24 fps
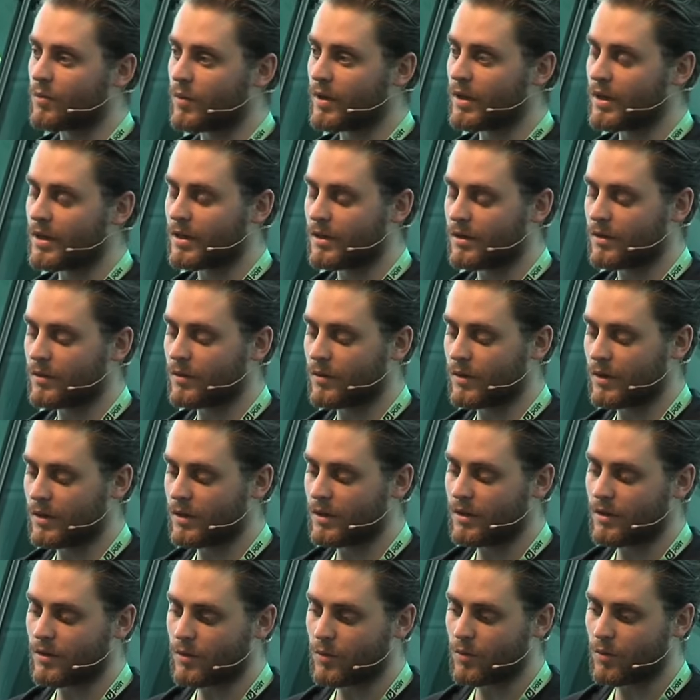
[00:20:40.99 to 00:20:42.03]
We,
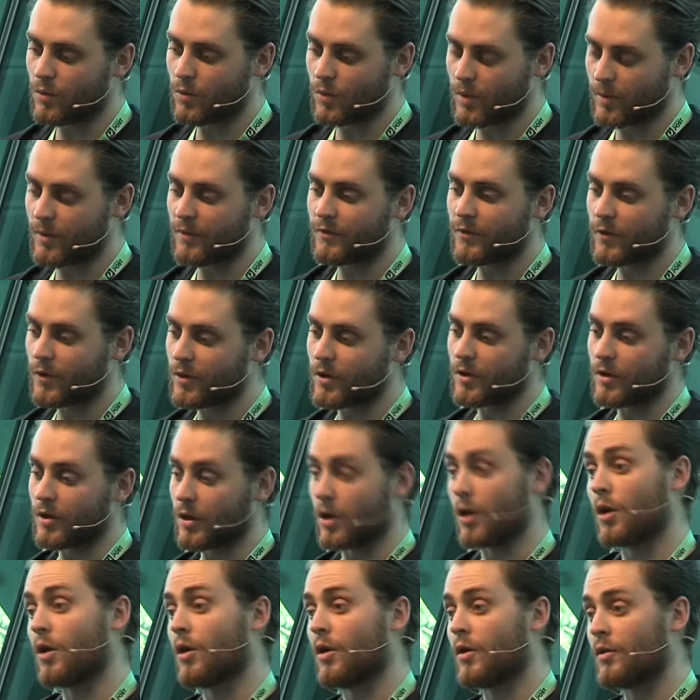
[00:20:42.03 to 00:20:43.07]
uh, we prefer to
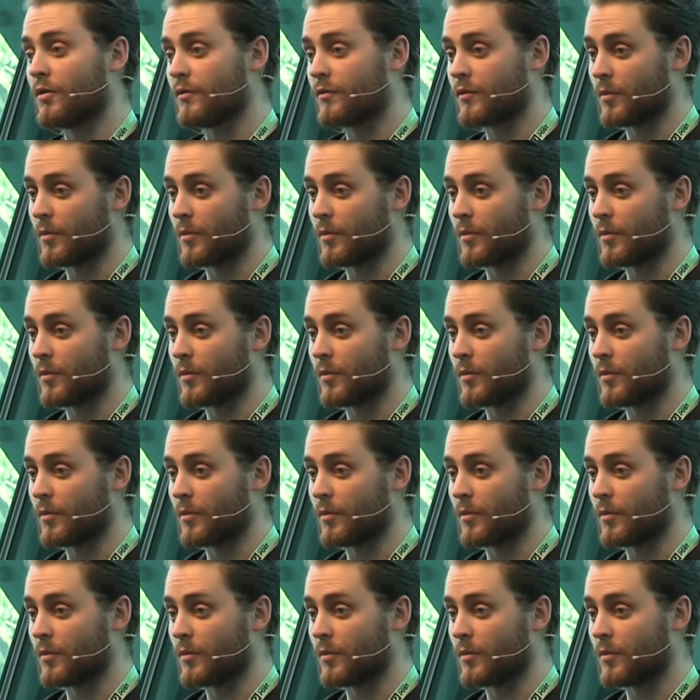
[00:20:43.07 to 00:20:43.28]
learn